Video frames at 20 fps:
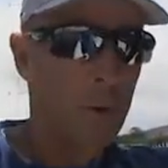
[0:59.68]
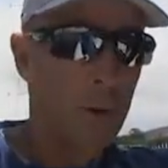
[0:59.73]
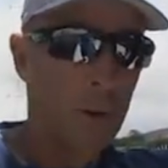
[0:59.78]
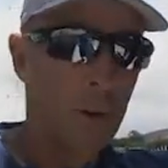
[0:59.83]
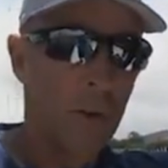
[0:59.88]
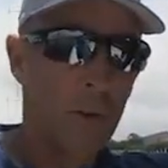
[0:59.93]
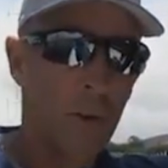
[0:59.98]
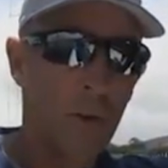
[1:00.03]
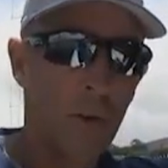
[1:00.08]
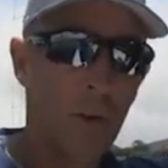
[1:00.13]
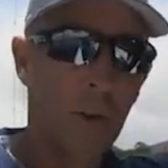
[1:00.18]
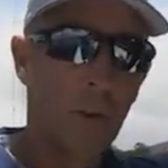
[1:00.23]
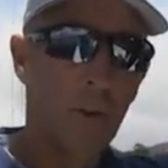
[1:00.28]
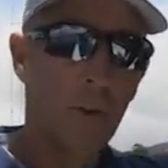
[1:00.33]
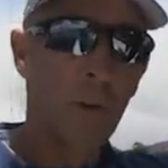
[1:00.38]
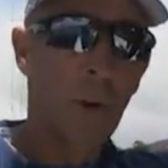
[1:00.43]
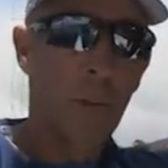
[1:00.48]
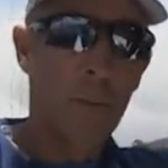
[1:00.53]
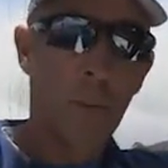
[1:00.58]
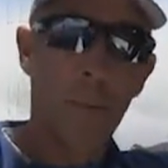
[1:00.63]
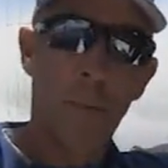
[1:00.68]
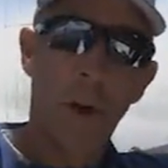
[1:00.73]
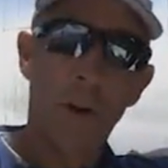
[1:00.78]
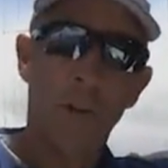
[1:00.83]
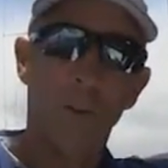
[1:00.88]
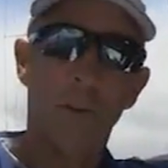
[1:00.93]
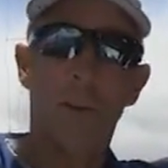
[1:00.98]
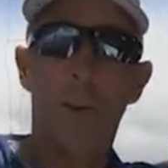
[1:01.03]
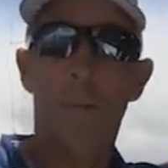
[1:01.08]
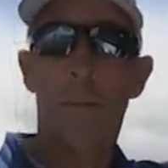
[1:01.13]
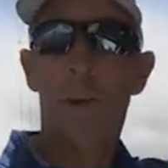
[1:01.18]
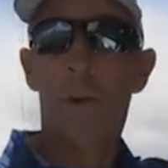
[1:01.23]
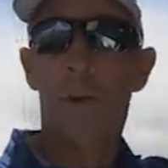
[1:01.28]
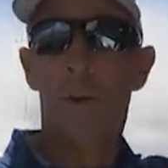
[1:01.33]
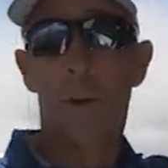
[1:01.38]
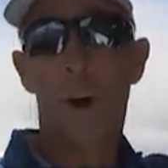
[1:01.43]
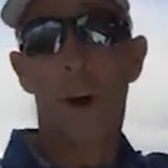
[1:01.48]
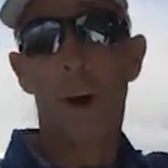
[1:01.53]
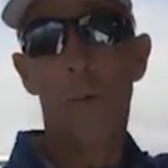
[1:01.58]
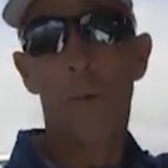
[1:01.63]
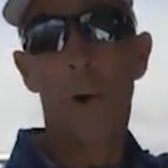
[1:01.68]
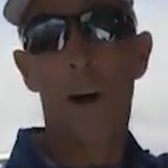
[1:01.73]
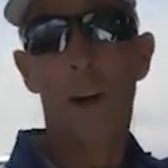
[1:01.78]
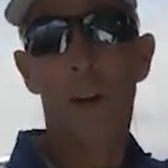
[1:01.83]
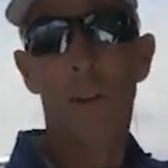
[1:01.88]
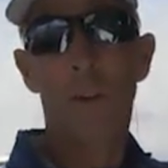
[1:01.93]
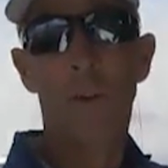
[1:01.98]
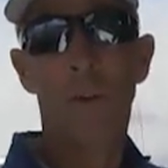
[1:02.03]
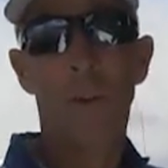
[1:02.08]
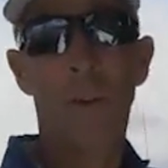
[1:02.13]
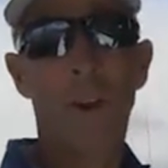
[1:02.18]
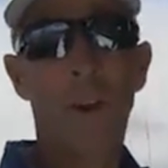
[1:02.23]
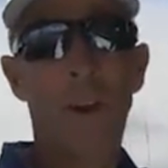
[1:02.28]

that stop the boat slipping sideways.